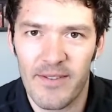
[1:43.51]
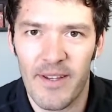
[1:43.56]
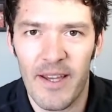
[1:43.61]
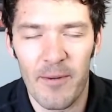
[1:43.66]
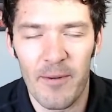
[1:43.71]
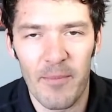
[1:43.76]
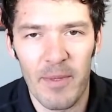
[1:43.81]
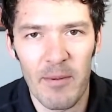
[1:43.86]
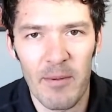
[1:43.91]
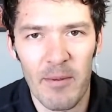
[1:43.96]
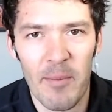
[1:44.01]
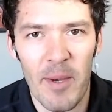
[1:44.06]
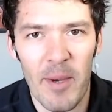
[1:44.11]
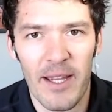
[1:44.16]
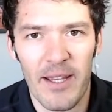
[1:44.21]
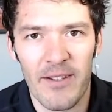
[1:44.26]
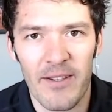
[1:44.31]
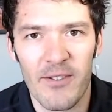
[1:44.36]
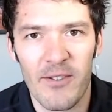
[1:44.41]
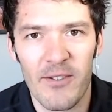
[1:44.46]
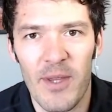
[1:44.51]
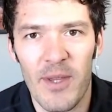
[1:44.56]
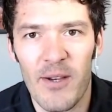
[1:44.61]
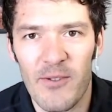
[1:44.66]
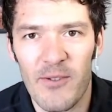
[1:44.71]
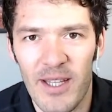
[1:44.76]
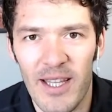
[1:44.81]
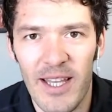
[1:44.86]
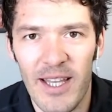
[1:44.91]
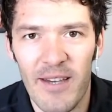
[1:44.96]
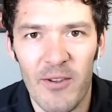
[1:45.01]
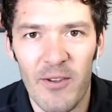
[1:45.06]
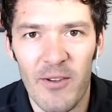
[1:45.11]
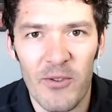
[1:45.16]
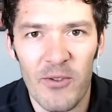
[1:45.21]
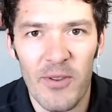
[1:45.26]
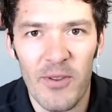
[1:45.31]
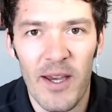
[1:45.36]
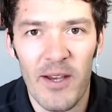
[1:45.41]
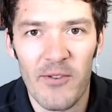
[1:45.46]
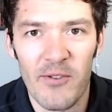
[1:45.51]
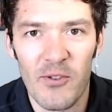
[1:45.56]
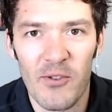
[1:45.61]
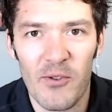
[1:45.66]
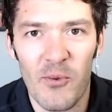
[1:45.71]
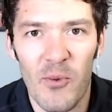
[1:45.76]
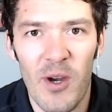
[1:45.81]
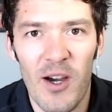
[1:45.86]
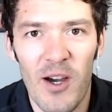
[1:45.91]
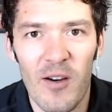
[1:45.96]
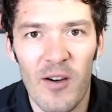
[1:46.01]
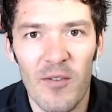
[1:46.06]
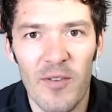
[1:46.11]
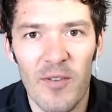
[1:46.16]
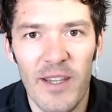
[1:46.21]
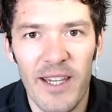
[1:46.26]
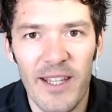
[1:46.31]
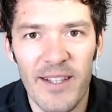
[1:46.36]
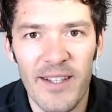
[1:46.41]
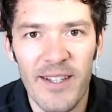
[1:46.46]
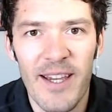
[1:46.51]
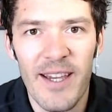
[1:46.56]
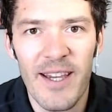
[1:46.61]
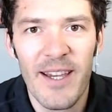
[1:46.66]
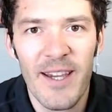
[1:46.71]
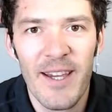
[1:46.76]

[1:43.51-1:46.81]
I don't know, maybe back in 2011 or 2012, and